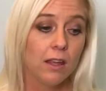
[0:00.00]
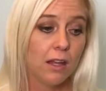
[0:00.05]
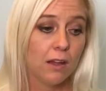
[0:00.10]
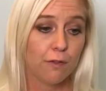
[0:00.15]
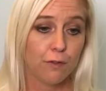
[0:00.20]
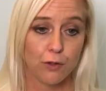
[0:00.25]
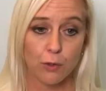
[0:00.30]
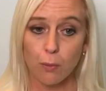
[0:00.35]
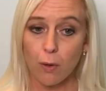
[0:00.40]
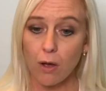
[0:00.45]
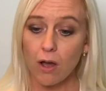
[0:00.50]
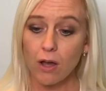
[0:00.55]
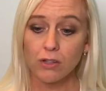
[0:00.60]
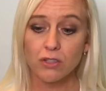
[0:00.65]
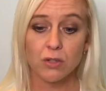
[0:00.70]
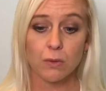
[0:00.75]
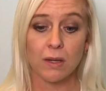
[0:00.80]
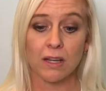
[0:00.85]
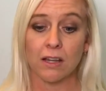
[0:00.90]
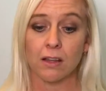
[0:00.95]
If you are
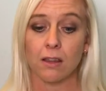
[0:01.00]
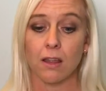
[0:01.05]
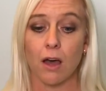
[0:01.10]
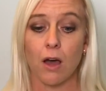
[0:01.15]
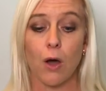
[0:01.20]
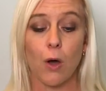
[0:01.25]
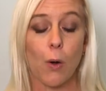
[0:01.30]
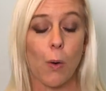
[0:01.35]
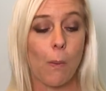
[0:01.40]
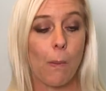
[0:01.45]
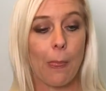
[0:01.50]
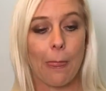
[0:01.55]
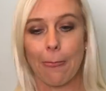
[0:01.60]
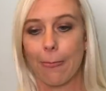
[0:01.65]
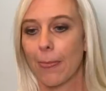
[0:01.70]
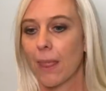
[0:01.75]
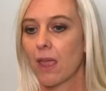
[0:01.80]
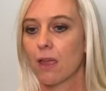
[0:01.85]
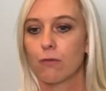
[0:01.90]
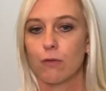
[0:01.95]
doing the whole
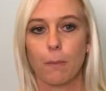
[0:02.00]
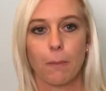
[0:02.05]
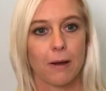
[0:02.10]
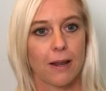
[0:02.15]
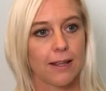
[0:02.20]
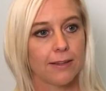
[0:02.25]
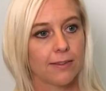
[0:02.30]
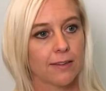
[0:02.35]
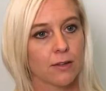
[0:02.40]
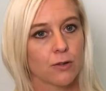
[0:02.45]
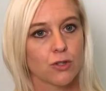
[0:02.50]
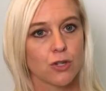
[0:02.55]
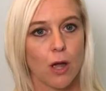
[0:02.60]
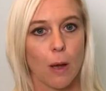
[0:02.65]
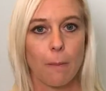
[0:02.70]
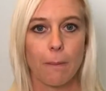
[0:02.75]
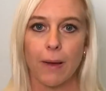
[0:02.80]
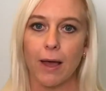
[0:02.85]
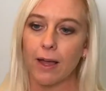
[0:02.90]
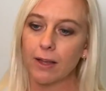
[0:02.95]
replacing your
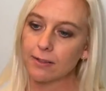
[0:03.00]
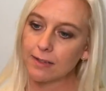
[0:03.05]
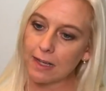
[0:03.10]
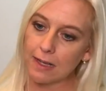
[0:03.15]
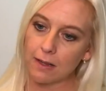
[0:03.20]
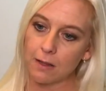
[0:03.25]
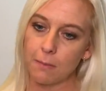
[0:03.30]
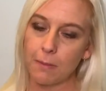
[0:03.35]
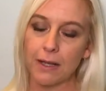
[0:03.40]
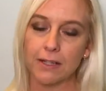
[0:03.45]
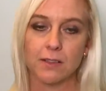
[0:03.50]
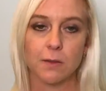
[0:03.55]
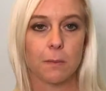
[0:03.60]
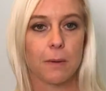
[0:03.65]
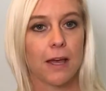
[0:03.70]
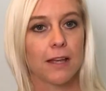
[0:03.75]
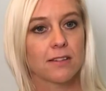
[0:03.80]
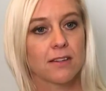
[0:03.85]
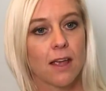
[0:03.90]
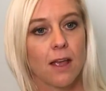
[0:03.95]
child back, taking them back to
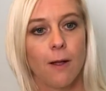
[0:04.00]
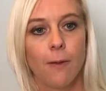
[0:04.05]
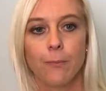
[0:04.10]
bed,